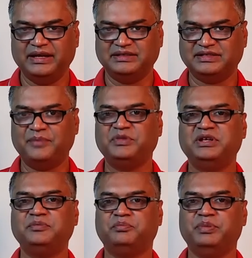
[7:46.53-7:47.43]

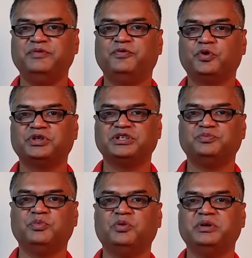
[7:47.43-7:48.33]
Something before
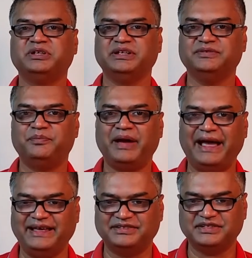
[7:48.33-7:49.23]
this moment is
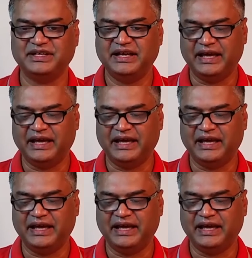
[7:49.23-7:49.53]
past.